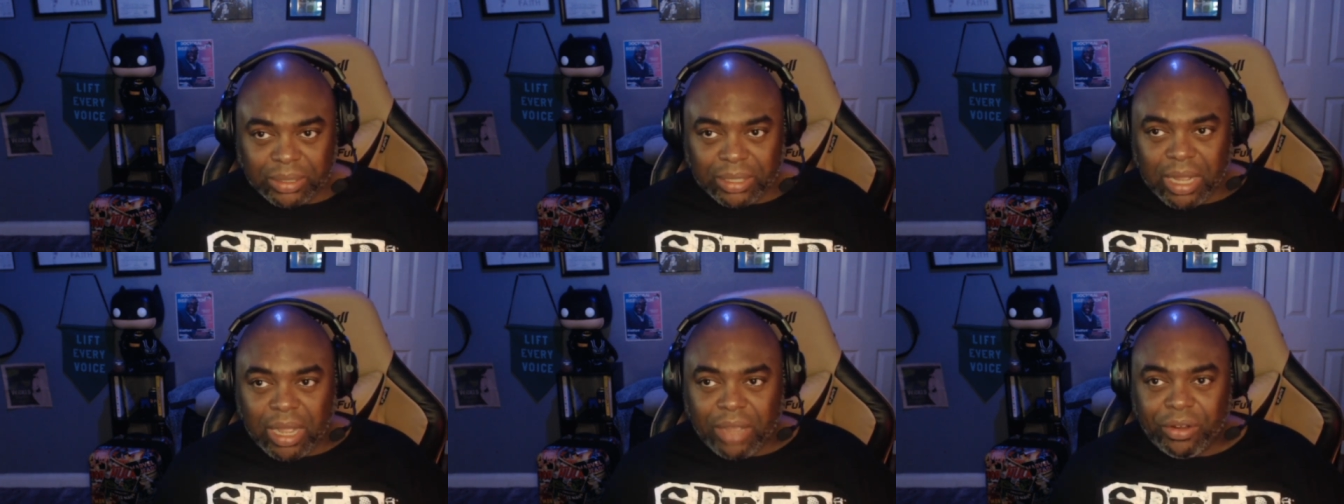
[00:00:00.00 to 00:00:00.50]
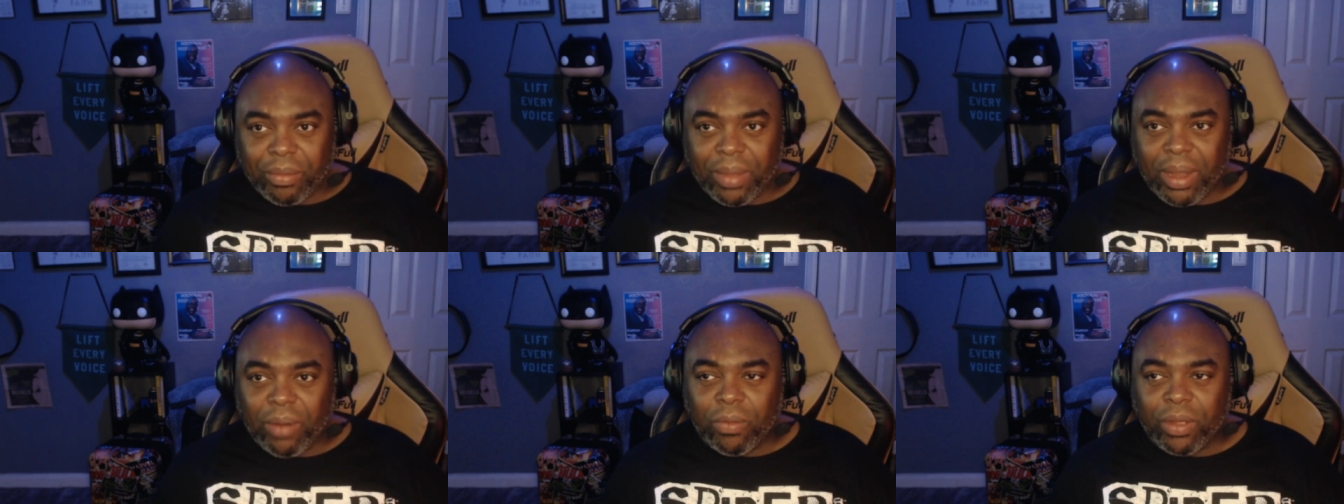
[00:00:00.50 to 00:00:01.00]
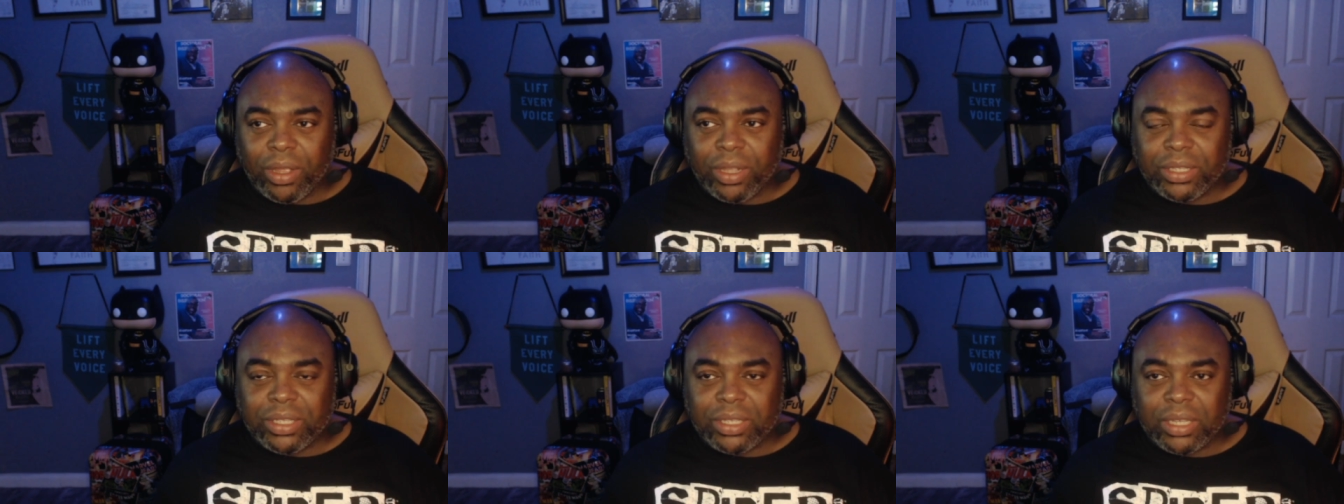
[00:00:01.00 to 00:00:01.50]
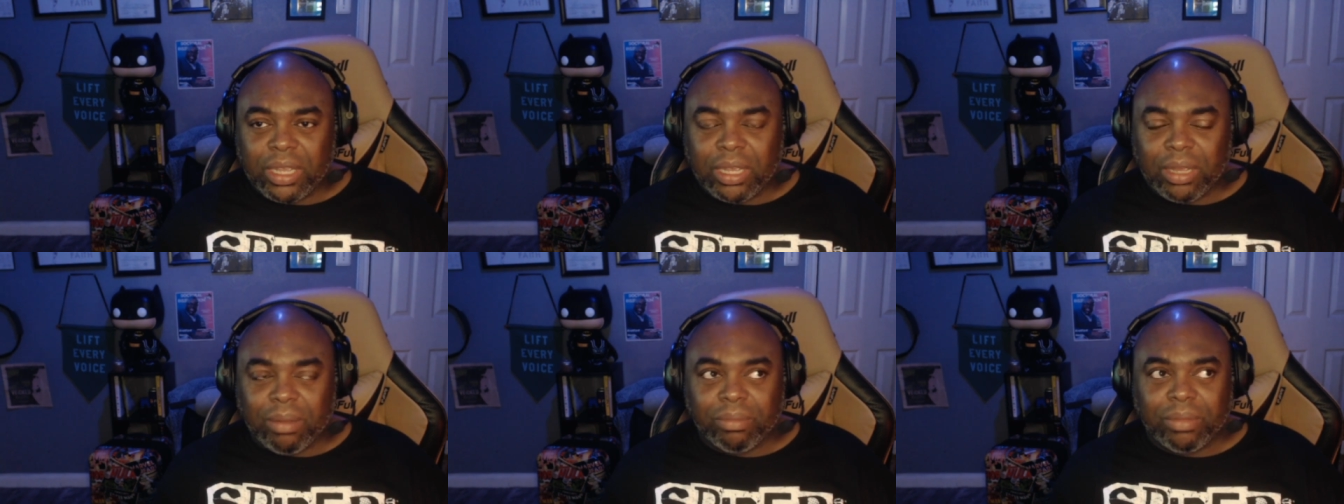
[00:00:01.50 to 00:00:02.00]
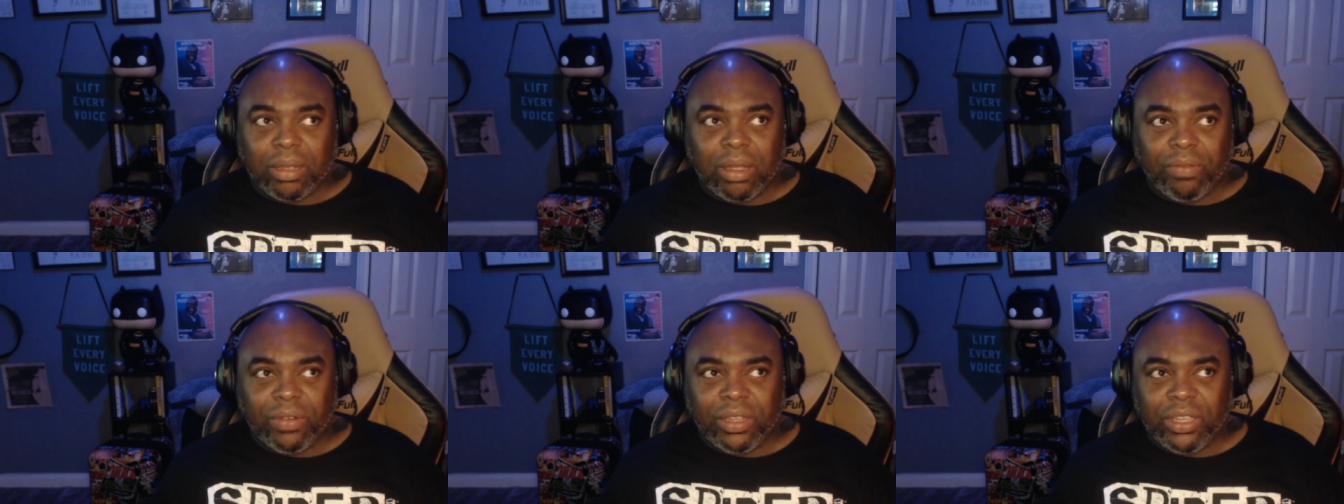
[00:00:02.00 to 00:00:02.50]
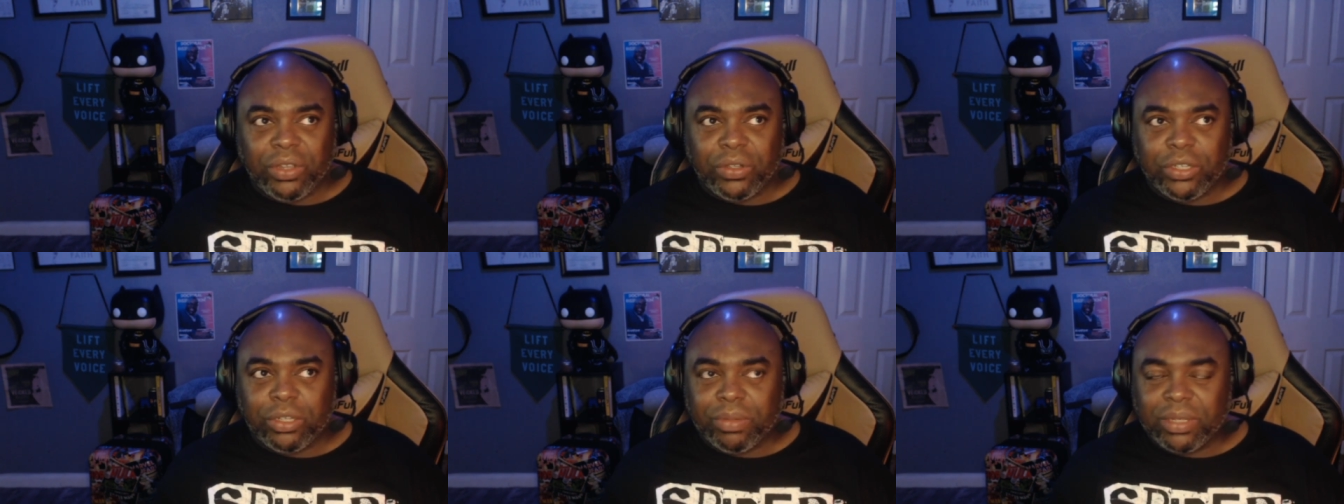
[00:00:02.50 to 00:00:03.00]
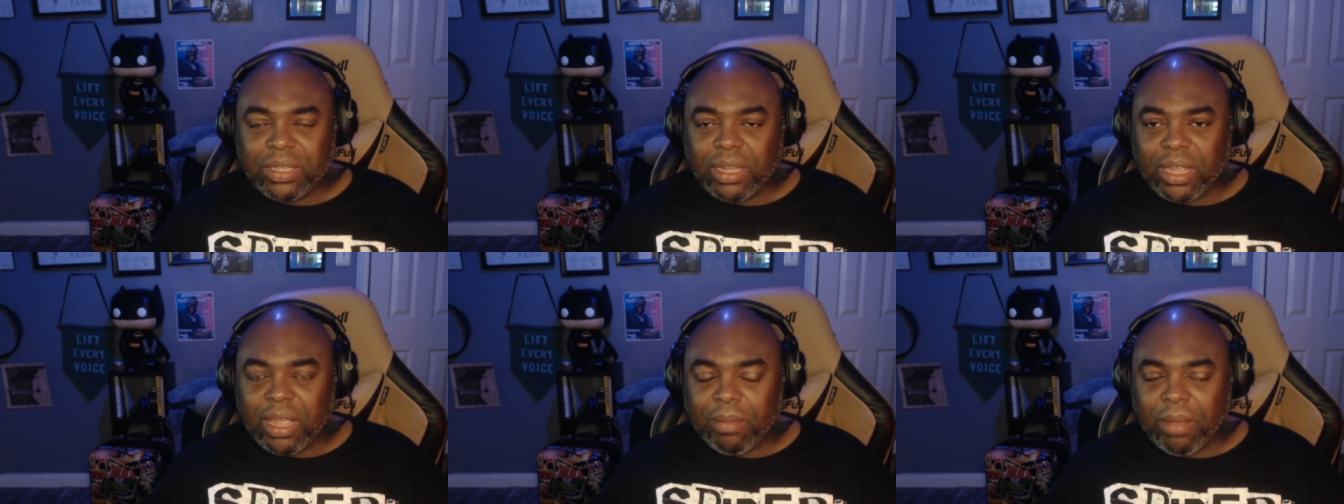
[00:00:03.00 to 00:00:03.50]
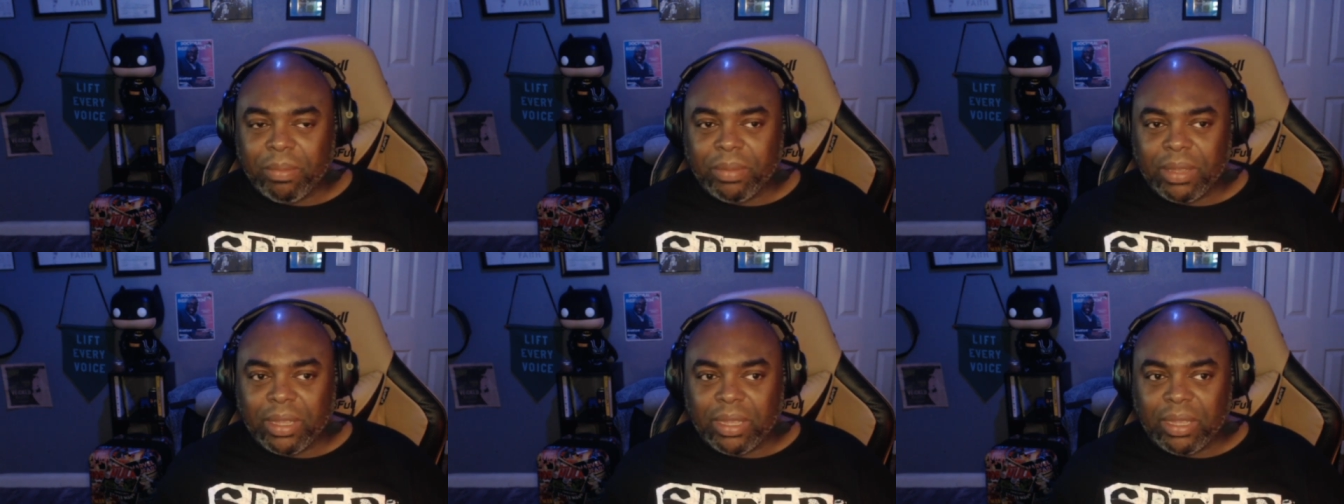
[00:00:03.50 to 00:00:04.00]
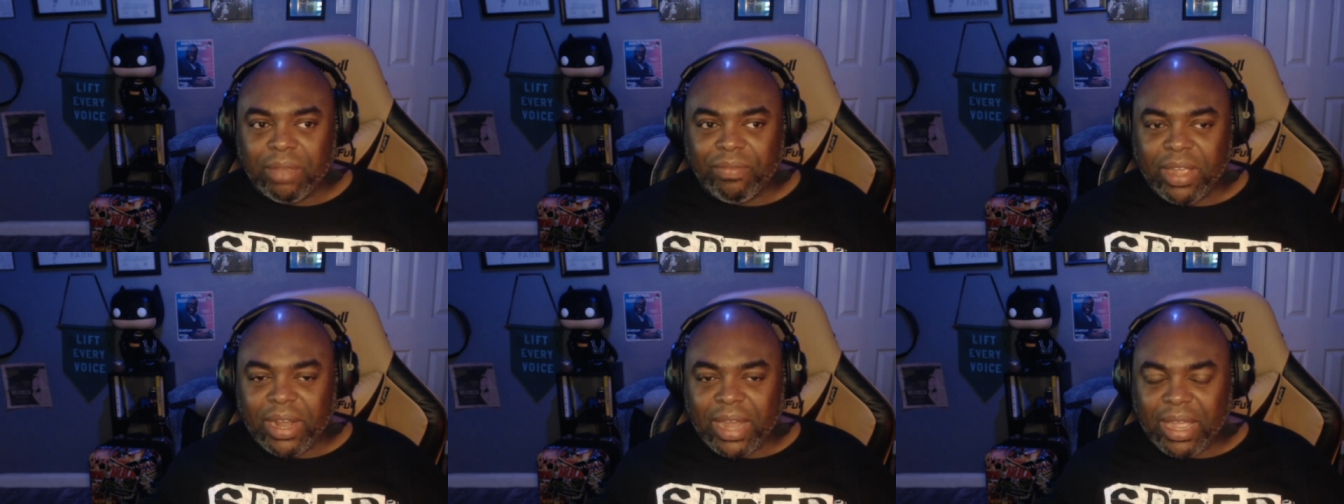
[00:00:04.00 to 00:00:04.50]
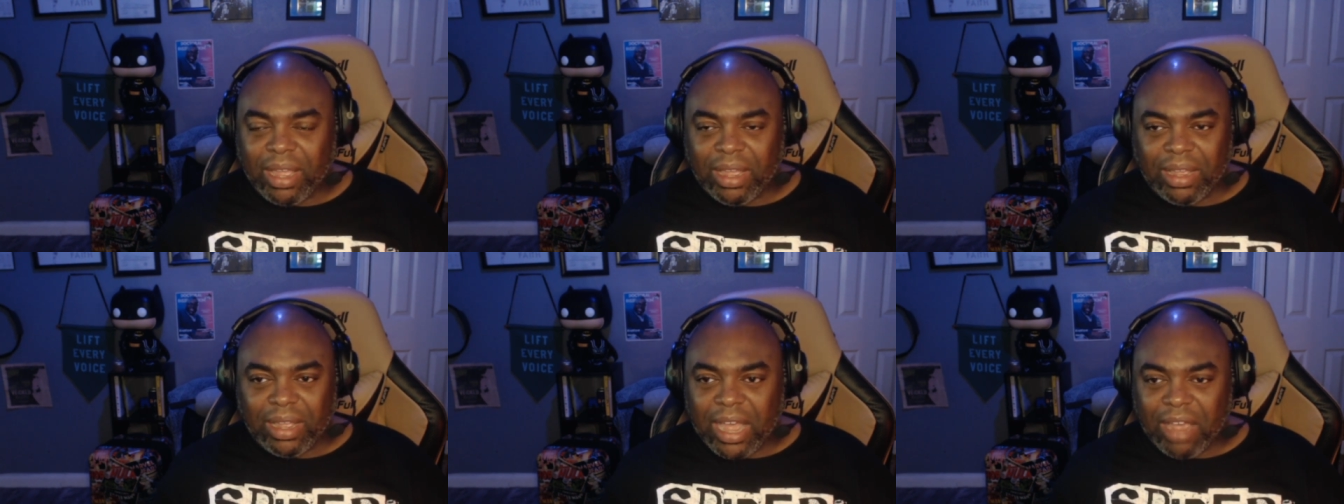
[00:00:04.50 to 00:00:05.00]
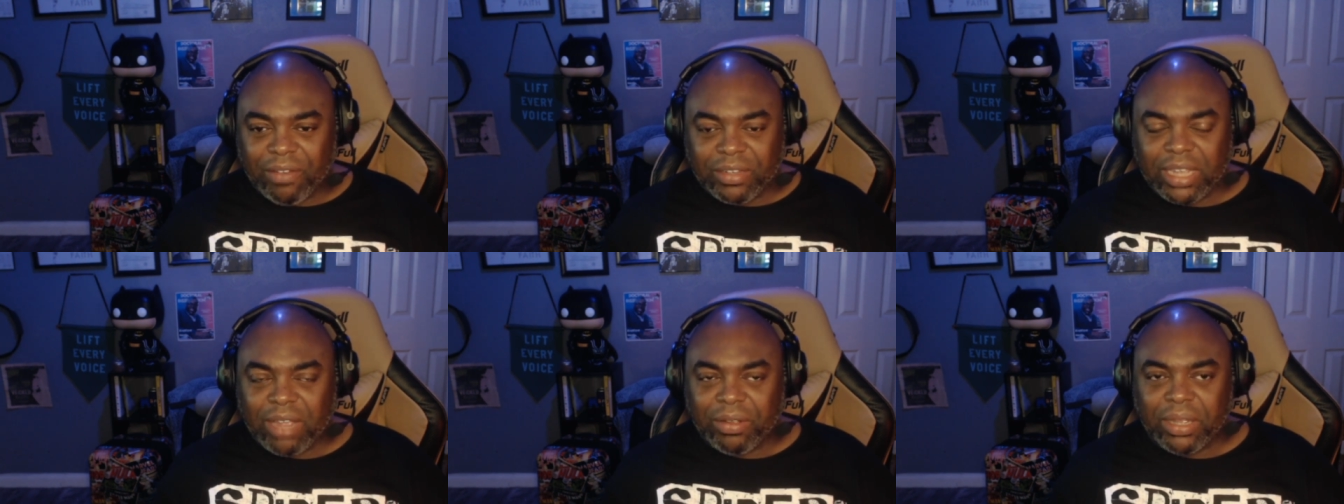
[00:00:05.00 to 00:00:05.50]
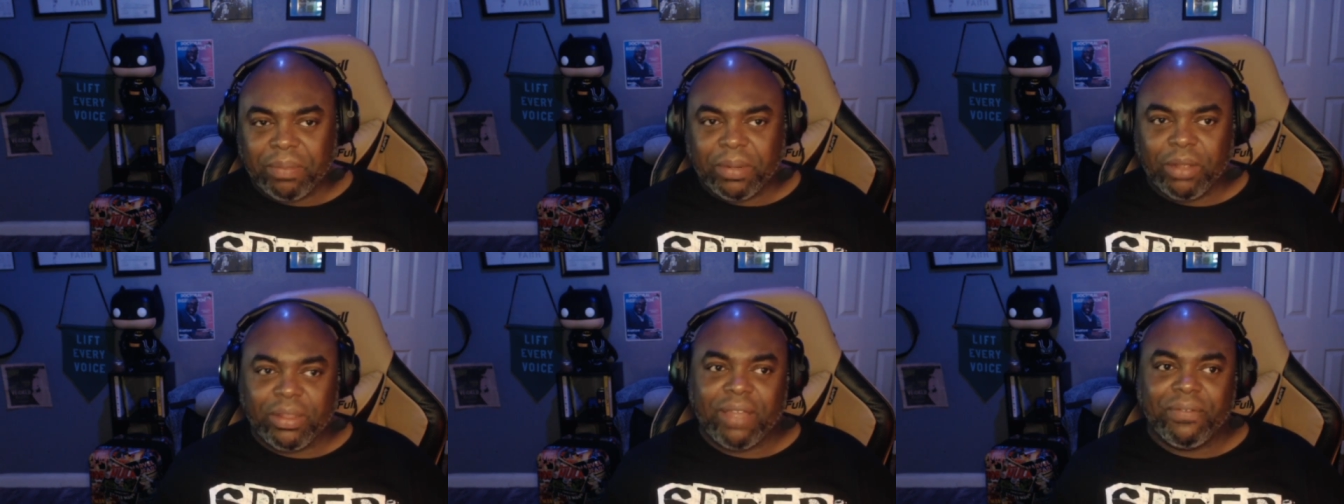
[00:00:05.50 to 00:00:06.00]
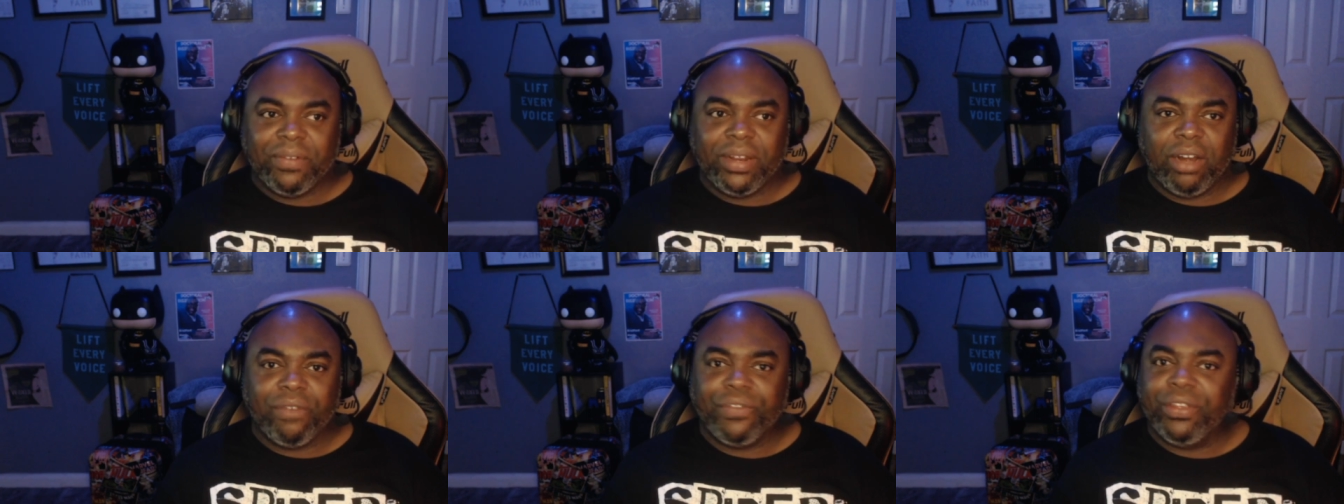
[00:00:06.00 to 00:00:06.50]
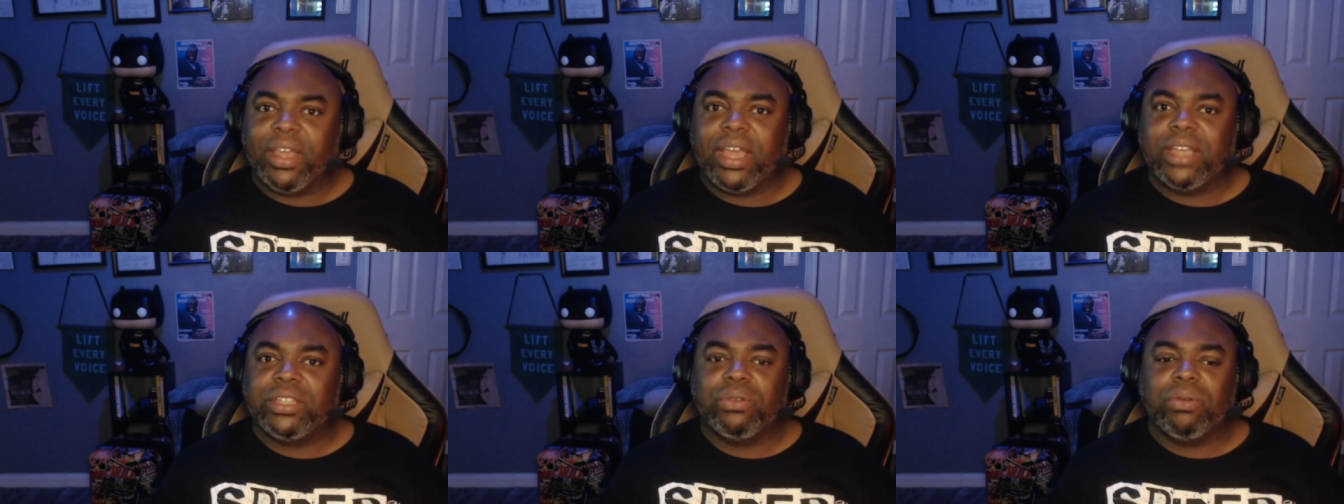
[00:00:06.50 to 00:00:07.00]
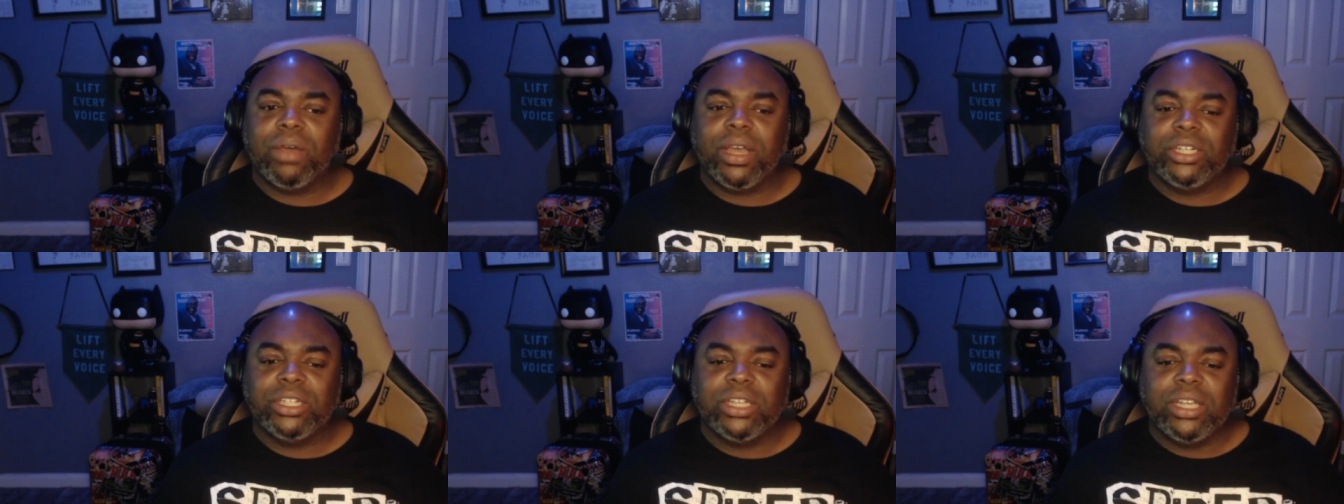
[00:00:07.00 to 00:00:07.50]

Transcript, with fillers: all your main ones. Um, hopefully YouTube is gonna come up. Uh, if not, I I'll, obviously I will upload that later for you guys to watch.